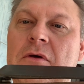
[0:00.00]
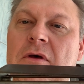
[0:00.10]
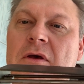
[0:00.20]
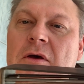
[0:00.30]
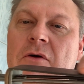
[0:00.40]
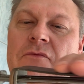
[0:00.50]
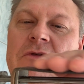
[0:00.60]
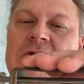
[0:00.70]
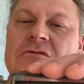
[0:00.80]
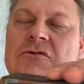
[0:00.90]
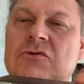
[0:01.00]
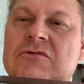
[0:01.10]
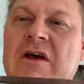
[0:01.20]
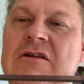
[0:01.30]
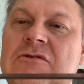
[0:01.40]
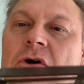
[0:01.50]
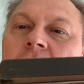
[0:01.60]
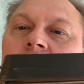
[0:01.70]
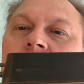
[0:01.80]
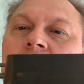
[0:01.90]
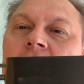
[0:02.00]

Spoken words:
of these two sides are.